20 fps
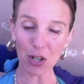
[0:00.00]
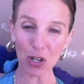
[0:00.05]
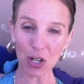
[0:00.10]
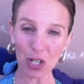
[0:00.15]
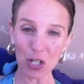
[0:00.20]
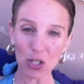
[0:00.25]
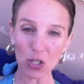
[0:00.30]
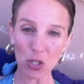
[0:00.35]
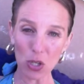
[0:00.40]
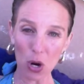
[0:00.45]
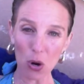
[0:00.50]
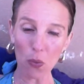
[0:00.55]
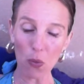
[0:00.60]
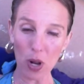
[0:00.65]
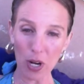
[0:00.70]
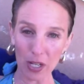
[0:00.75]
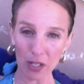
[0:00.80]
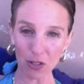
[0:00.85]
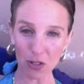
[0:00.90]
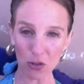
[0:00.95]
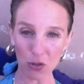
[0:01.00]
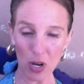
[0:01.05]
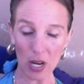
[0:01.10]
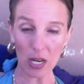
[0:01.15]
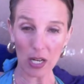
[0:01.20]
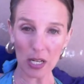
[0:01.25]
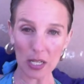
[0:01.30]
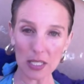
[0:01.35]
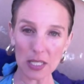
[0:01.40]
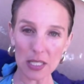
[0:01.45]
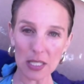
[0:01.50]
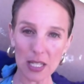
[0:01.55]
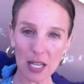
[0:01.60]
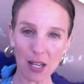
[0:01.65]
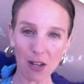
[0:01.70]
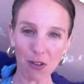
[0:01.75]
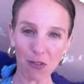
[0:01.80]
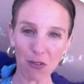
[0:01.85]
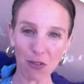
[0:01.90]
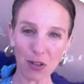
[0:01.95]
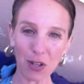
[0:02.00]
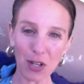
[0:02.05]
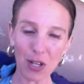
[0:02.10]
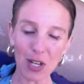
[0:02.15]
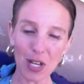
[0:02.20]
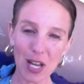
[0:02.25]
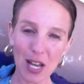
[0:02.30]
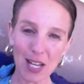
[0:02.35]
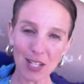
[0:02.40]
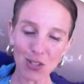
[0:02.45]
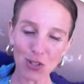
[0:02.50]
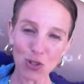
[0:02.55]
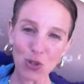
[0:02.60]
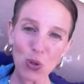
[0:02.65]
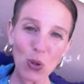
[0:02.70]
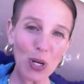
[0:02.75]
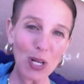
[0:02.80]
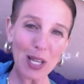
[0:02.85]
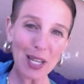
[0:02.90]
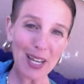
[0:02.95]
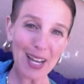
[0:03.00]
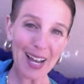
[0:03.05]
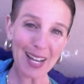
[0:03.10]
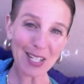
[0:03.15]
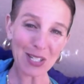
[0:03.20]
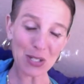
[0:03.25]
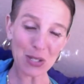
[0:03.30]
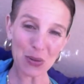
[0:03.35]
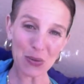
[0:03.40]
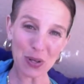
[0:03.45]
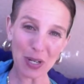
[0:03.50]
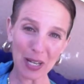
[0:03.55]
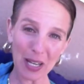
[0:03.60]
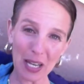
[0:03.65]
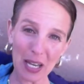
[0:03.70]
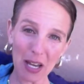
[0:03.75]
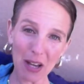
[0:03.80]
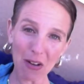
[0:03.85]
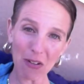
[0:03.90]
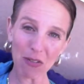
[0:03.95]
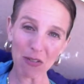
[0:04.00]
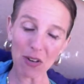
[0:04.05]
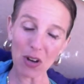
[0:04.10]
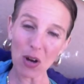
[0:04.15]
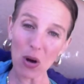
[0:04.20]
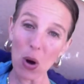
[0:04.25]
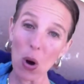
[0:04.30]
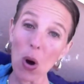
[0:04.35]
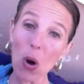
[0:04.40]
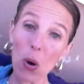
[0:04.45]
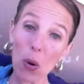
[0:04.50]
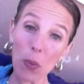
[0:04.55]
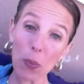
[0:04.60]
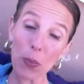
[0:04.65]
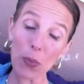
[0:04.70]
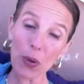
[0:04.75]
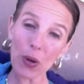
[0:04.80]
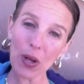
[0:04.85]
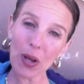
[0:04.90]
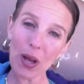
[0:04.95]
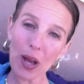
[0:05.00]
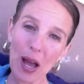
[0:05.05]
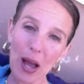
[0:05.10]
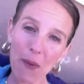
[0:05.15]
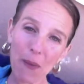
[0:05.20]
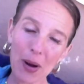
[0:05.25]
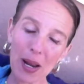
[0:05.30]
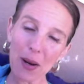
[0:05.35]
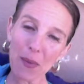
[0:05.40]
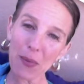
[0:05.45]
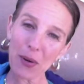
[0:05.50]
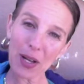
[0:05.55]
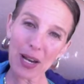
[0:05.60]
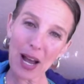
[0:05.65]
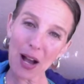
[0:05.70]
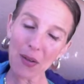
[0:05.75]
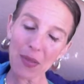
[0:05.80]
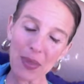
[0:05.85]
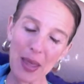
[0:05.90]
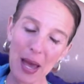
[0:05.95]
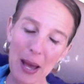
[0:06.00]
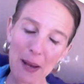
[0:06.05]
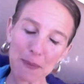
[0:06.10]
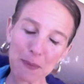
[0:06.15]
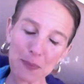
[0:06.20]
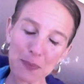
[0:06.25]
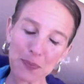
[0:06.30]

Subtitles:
going to start wanting to try to conceive. And surely I do want to give hope. I want to put out that